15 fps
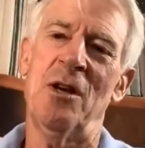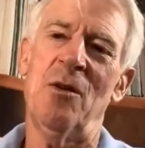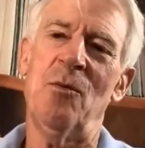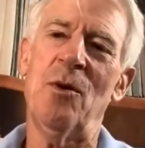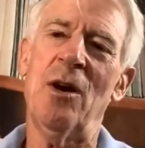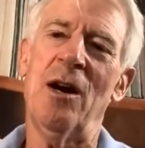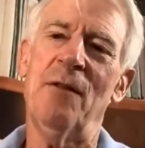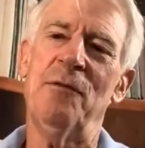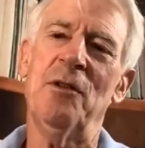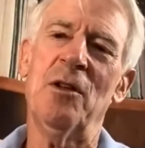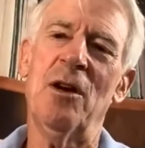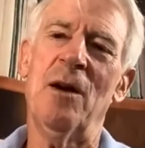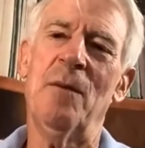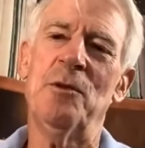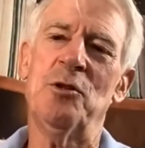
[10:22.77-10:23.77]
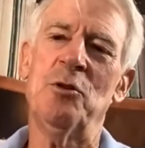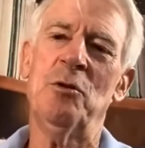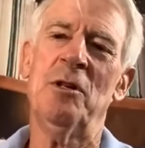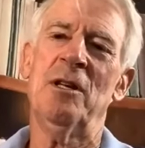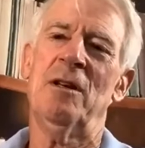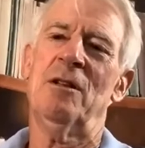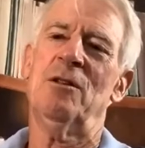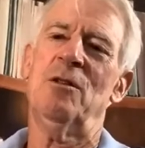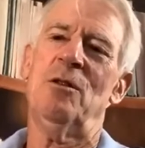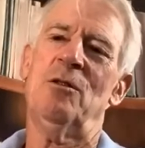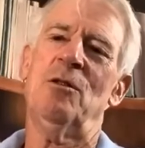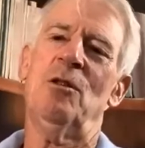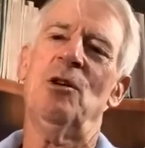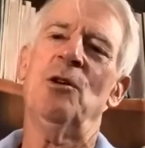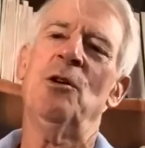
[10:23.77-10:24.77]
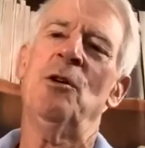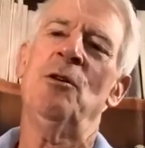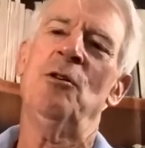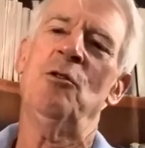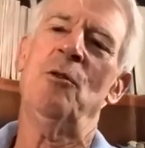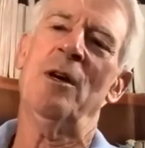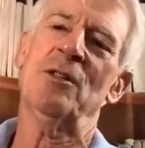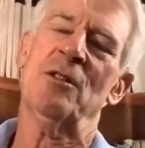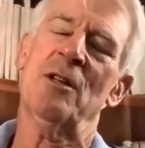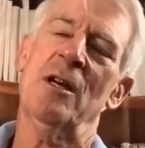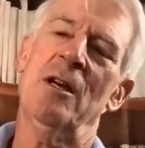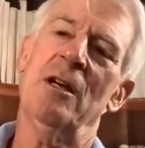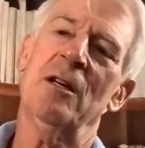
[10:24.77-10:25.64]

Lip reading: we offer the opportunity to the learner who has